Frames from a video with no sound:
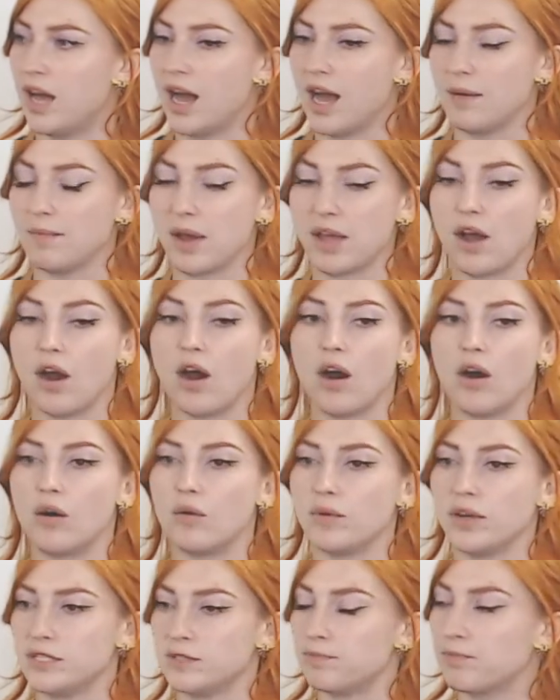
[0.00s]
I
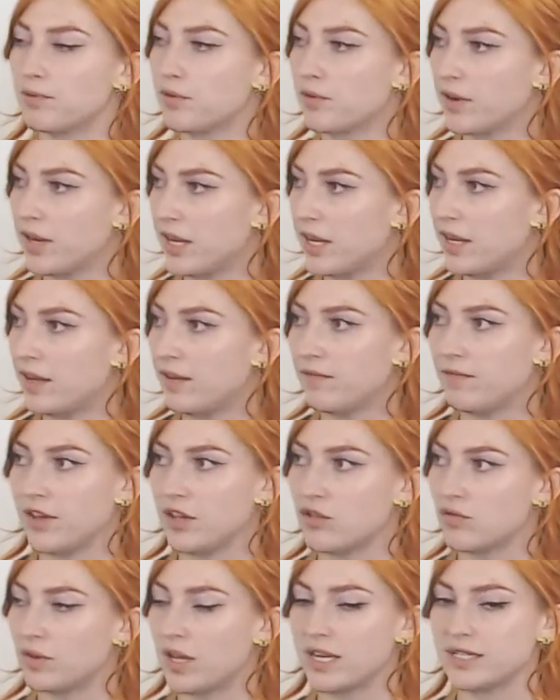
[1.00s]
always
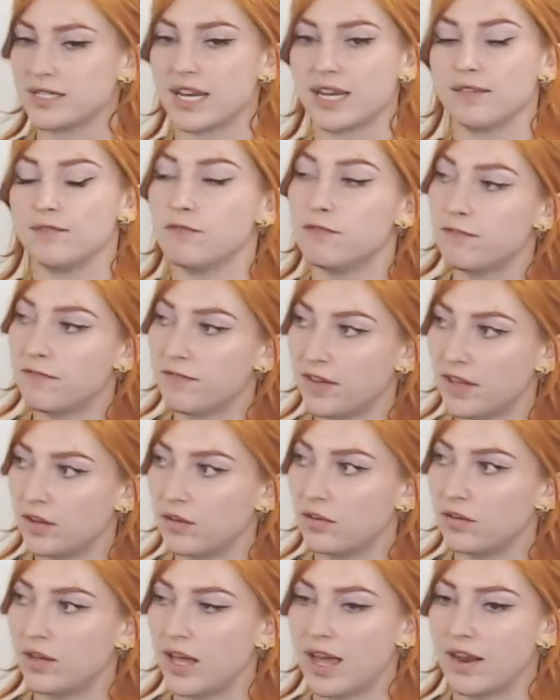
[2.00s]
pre-visualize. I can
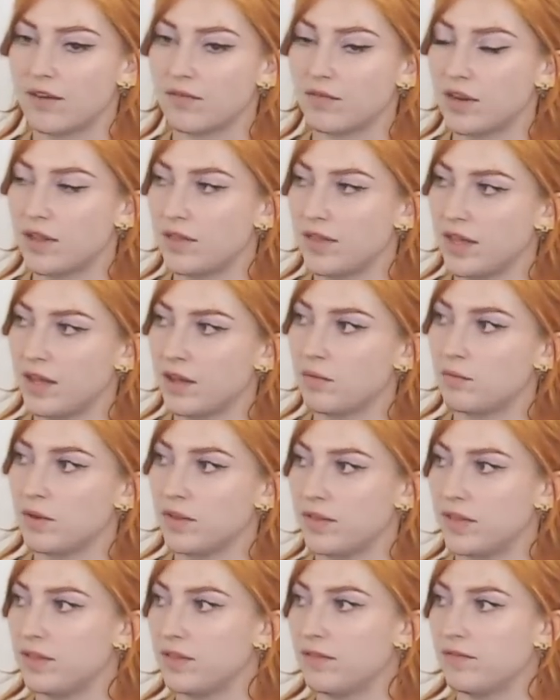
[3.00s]
feel everything
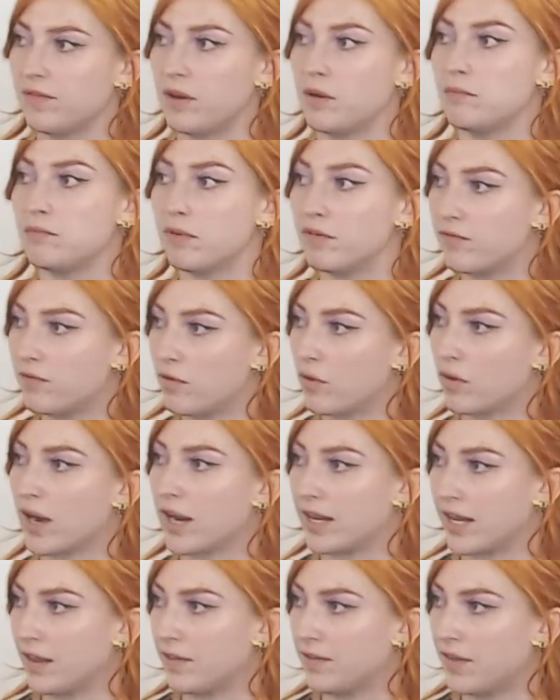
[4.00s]
within the film before I
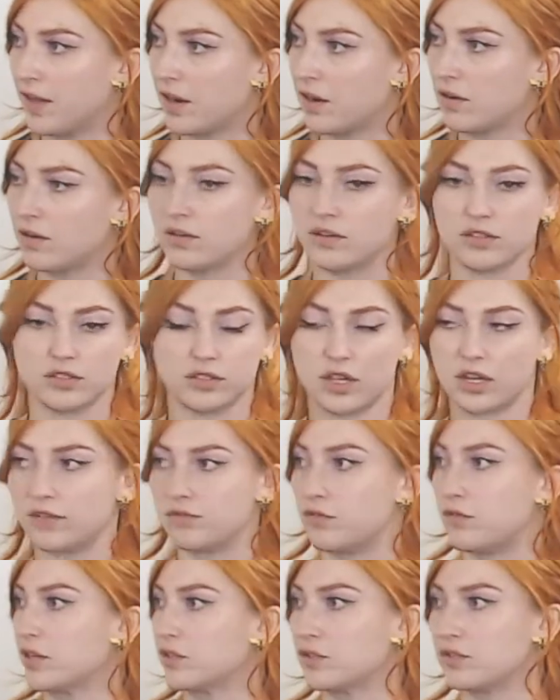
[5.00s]
get there. There's a lot of
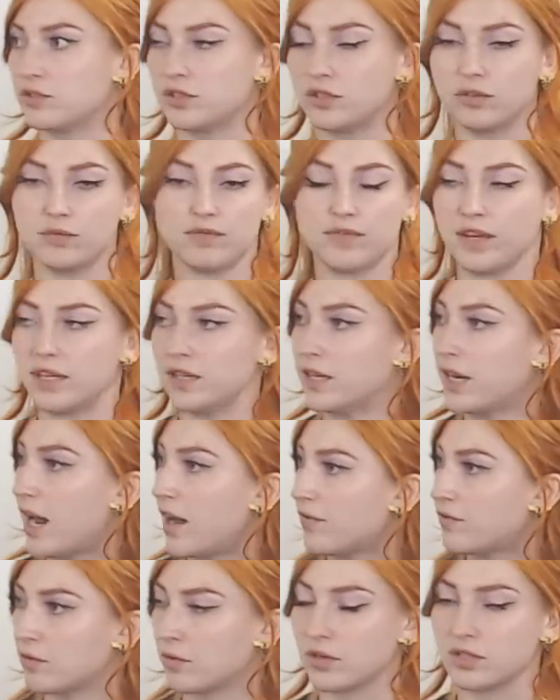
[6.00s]
directors who feel it
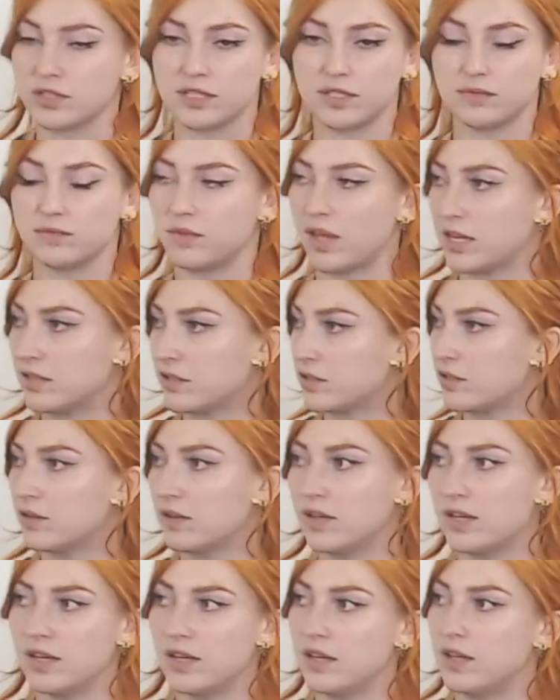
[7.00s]
afterwards.
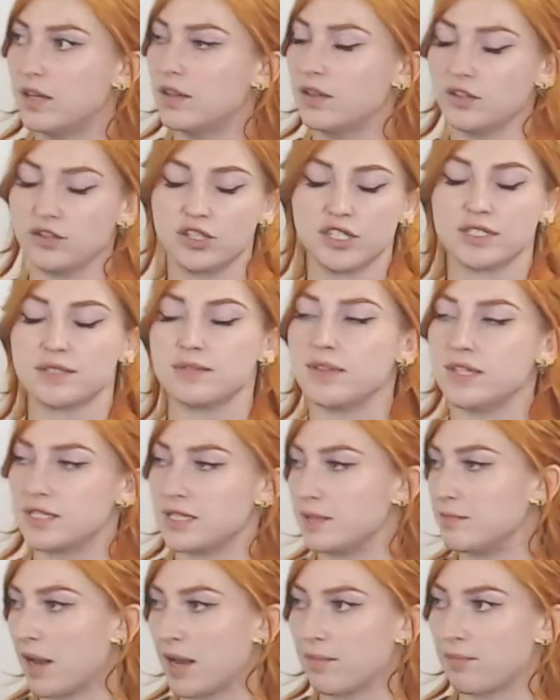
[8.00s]
This
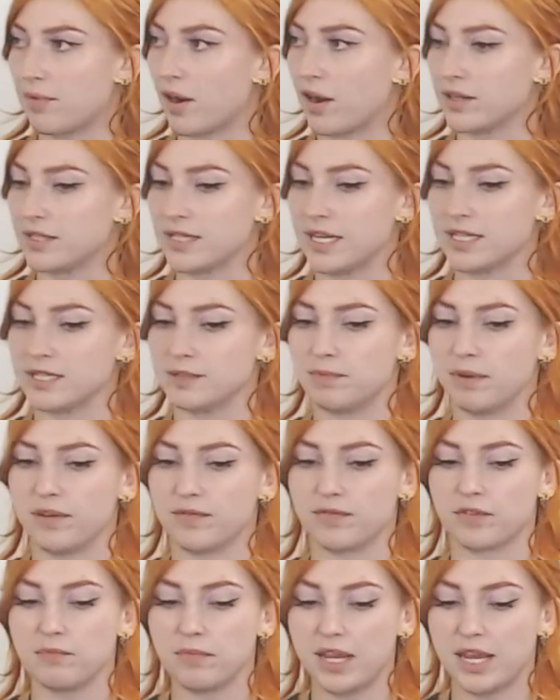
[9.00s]
is my process. But
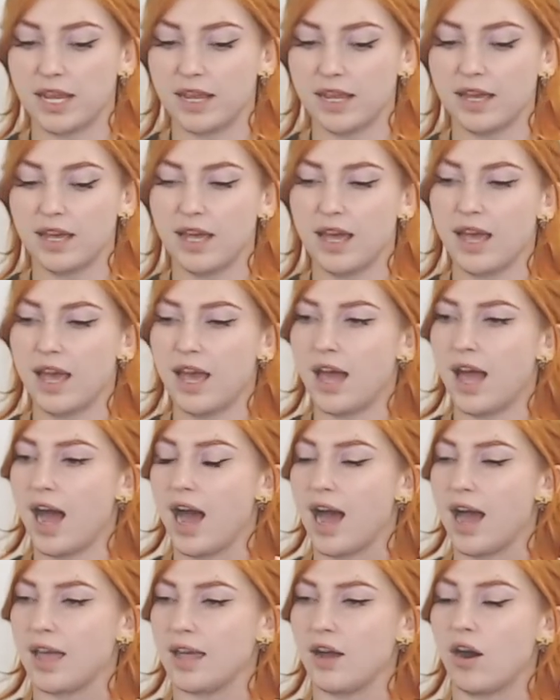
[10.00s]
for me,
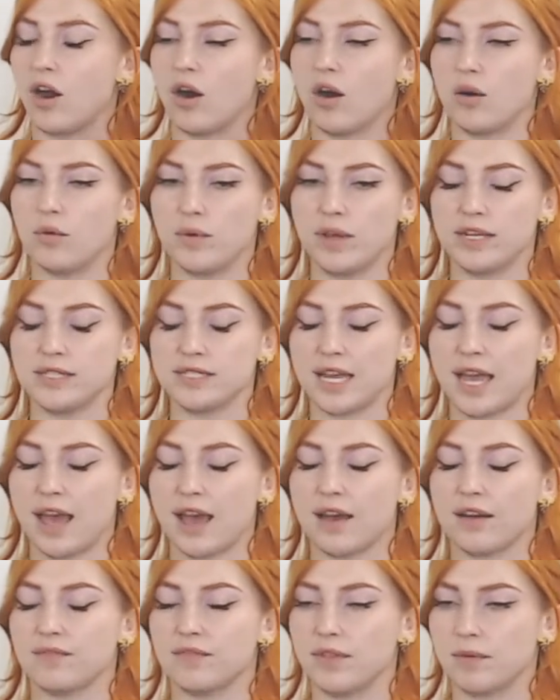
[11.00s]
I always
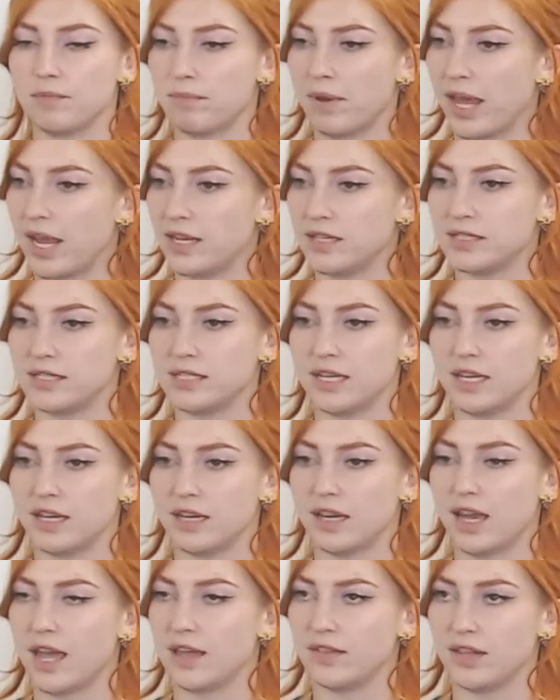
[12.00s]
have the
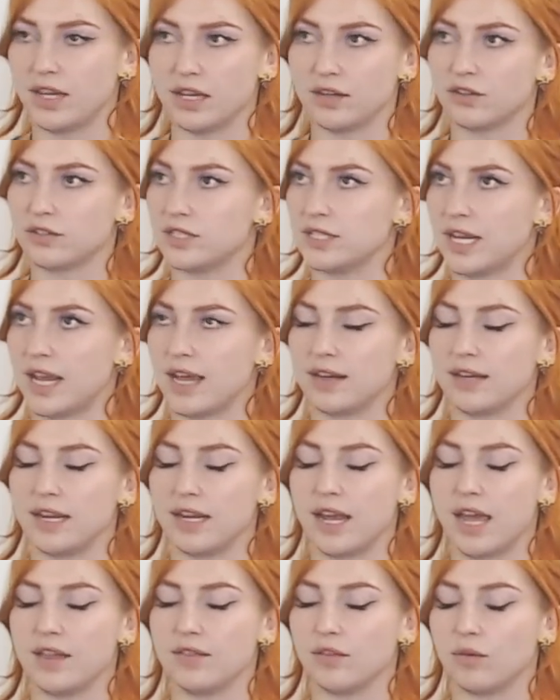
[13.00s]
pacing and the
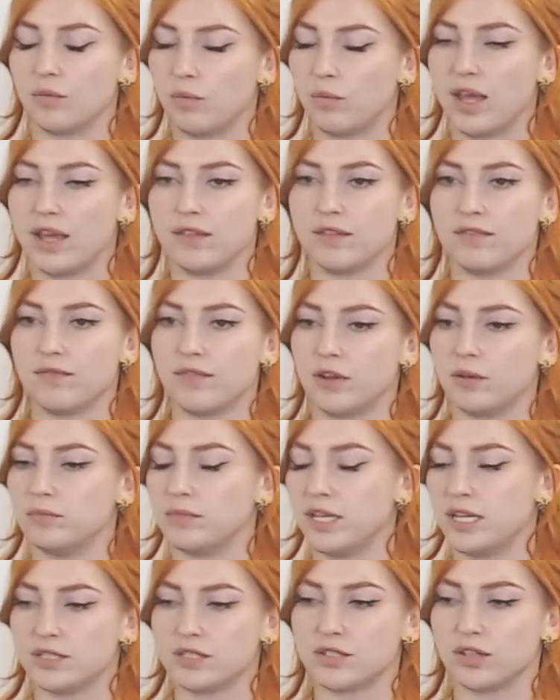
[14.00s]
understanding and the way the film
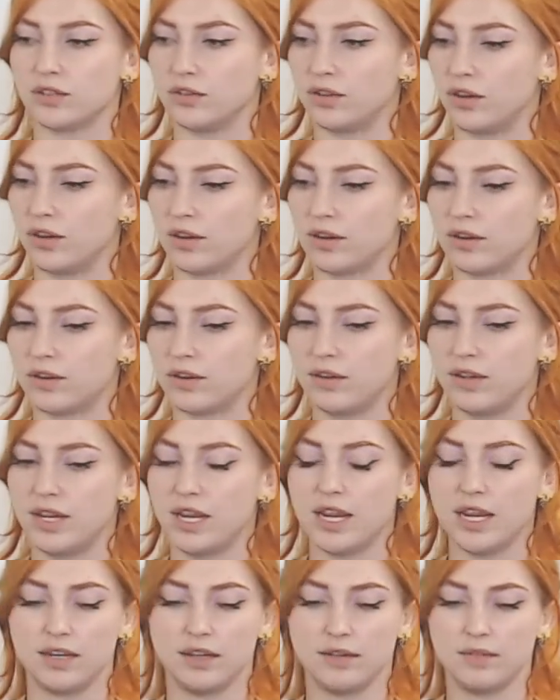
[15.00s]
needs to look
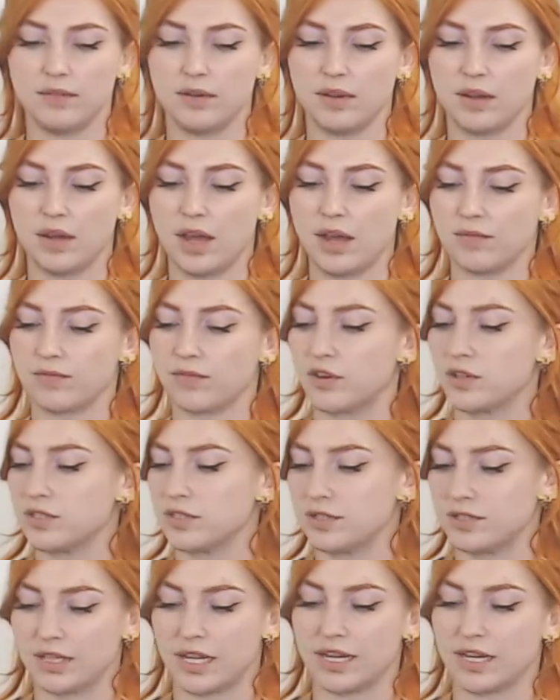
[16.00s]
in at
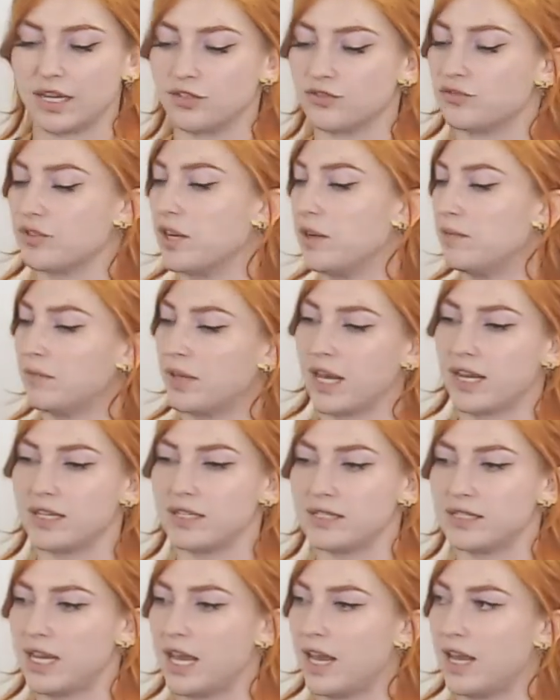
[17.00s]
first like a dreamlike
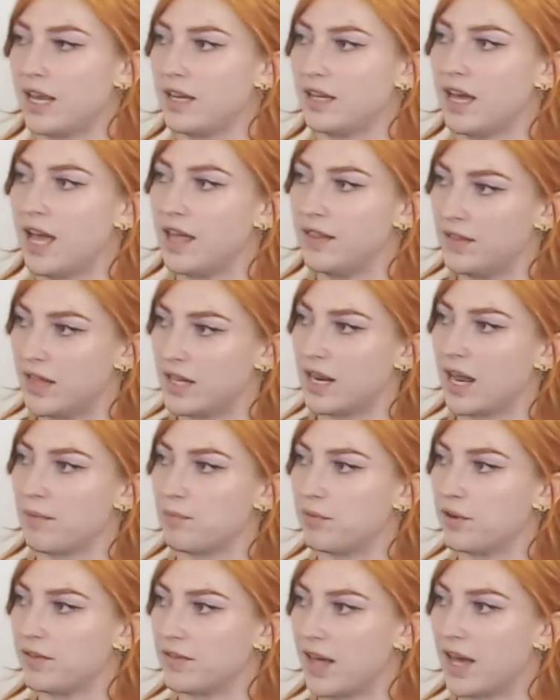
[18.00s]
state, and then I
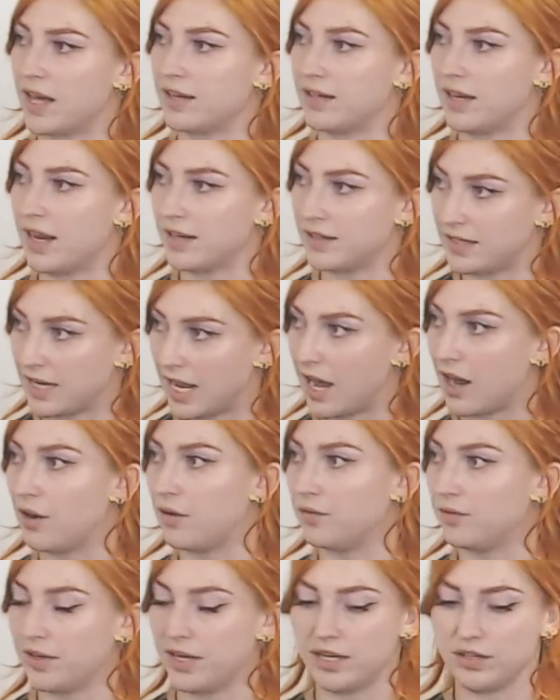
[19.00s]
put that
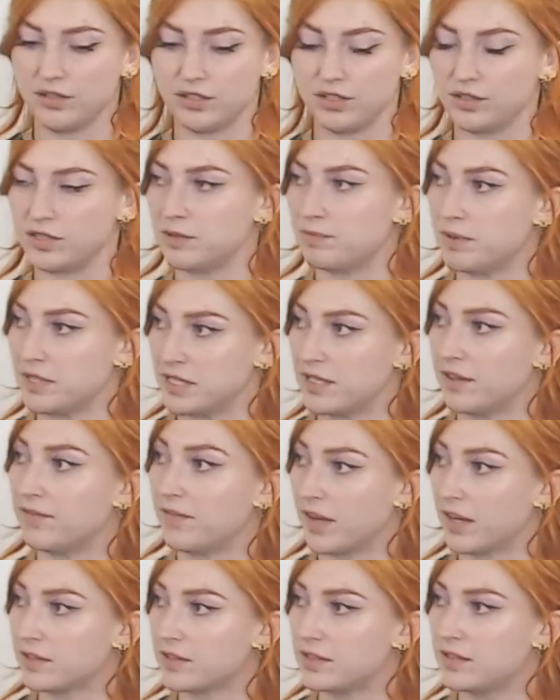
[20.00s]
down into
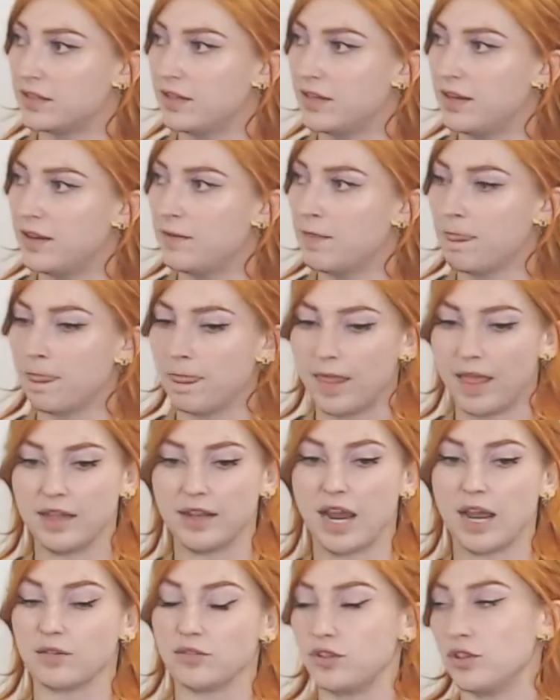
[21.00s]
specifics, and
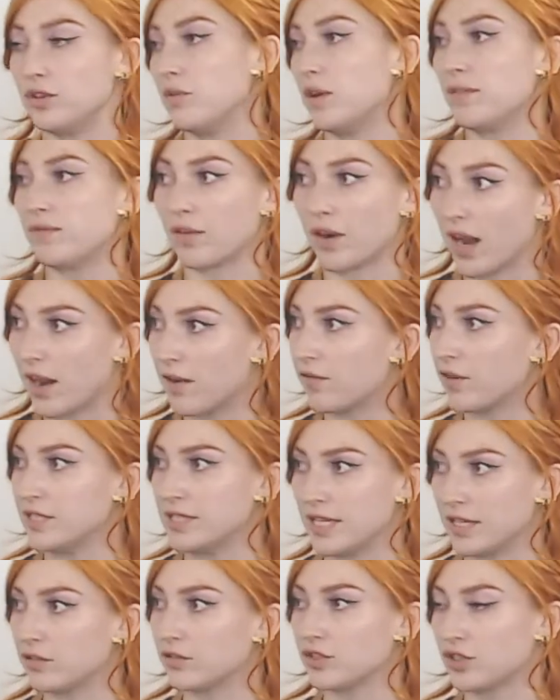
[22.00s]
I do it for every
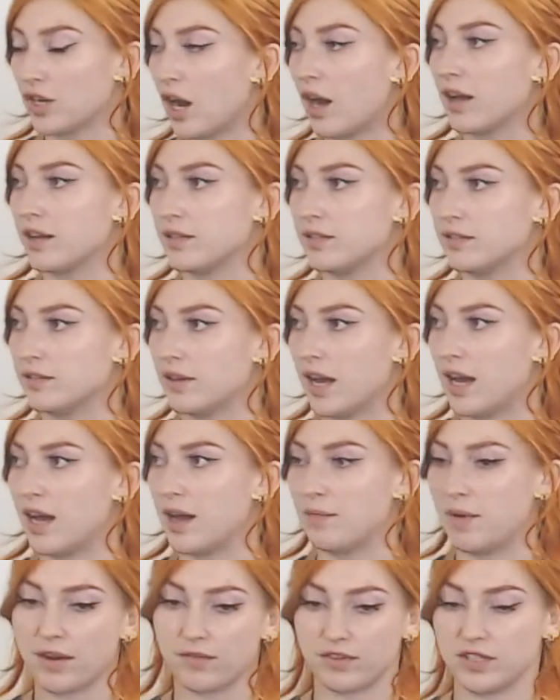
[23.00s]
single shot,
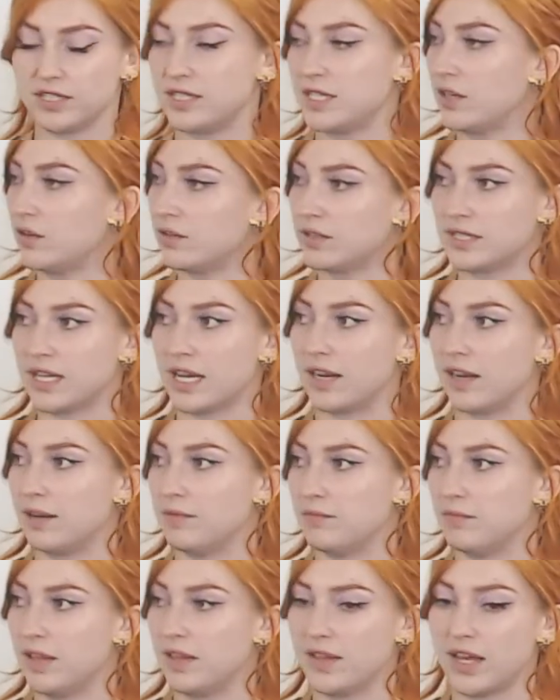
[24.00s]
every single setup,
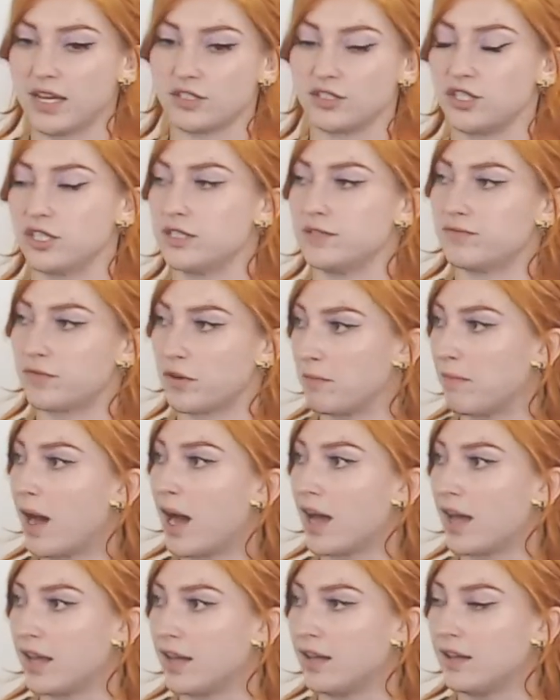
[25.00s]
and that's just for
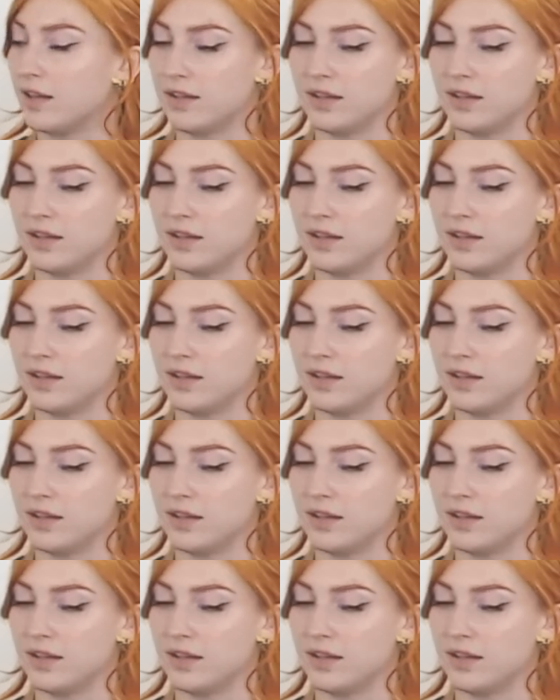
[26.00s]
me.